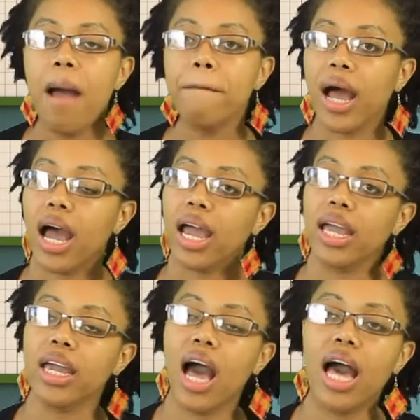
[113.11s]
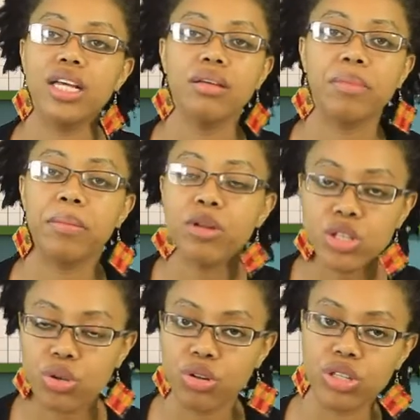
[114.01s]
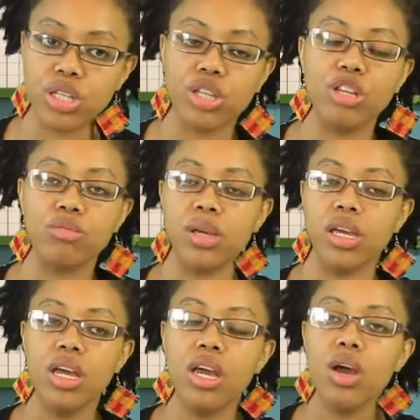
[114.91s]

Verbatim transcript: My high, my middle schoolers, excuse me,